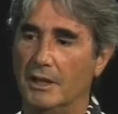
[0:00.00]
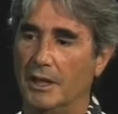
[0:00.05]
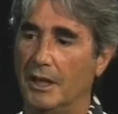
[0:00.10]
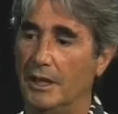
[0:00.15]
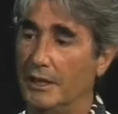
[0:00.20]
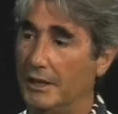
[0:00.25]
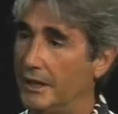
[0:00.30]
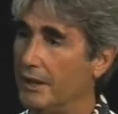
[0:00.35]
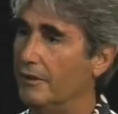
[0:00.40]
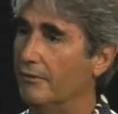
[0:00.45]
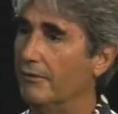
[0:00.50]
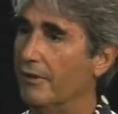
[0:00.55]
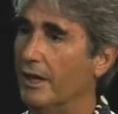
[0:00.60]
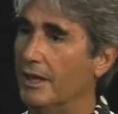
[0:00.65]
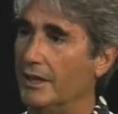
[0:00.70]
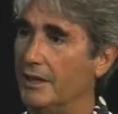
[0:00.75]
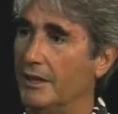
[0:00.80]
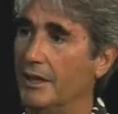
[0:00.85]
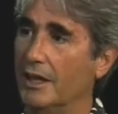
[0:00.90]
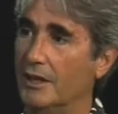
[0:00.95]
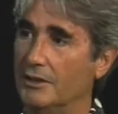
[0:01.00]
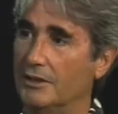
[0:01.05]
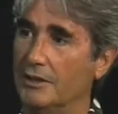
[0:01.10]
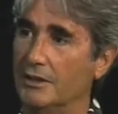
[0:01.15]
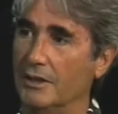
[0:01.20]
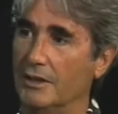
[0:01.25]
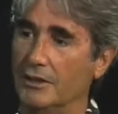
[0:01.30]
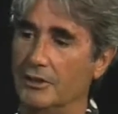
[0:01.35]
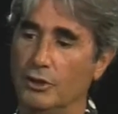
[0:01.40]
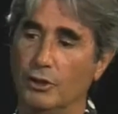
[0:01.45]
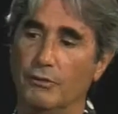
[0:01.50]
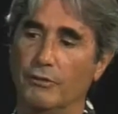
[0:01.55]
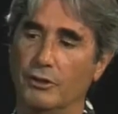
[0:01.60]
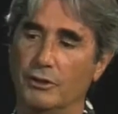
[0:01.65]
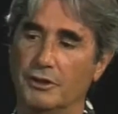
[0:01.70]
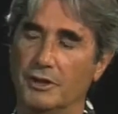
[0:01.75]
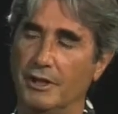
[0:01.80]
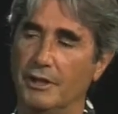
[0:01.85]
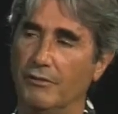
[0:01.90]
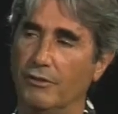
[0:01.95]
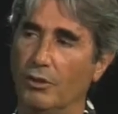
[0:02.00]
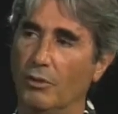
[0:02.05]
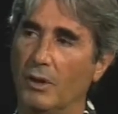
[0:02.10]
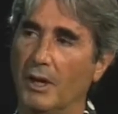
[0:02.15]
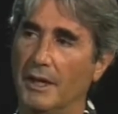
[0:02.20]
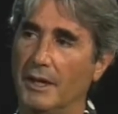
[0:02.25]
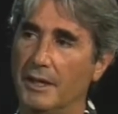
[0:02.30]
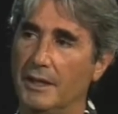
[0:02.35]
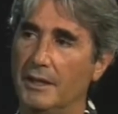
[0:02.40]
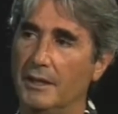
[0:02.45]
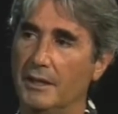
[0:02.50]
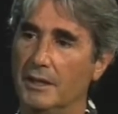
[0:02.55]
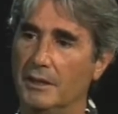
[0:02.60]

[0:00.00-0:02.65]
he invited us, University of Hawaii,